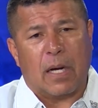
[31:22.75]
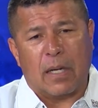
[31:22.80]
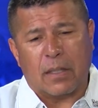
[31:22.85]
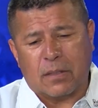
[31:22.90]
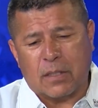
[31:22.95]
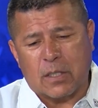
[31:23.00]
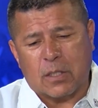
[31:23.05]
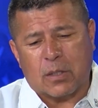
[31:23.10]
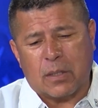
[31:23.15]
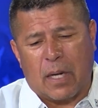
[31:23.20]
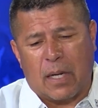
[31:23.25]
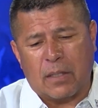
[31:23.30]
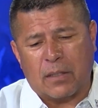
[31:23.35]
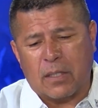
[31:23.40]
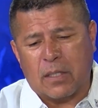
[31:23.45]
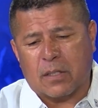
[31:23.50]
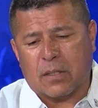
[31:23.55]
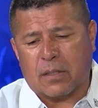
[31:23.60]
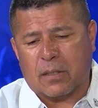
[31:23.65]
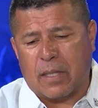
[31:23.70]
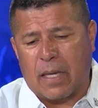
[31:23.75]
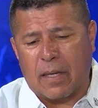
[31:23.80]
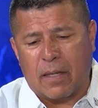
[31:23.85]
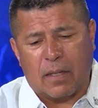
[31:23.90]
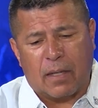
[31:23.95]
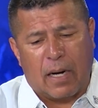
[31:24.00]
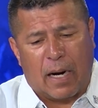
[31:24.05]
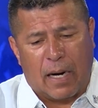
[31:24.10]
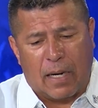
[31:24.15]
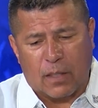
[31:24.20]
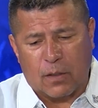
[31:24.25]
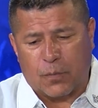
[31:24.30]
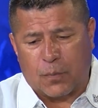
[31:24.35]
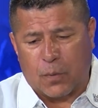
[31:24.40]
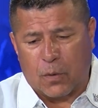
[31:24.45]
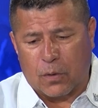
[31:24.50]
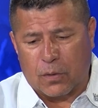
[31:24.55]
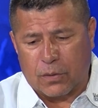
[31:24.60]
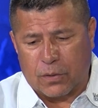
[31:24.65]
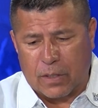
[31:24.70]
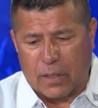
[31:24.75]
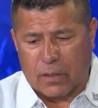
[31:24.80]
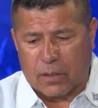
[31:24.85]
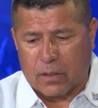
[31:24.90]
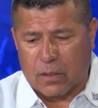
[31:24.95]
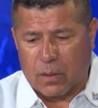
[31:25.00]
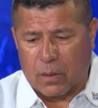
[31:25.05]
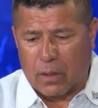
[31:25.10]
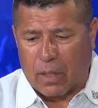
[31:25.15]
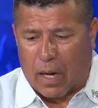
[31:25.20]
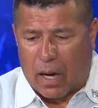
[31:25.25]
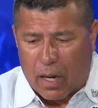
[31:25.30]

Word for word: I just I just thank God for this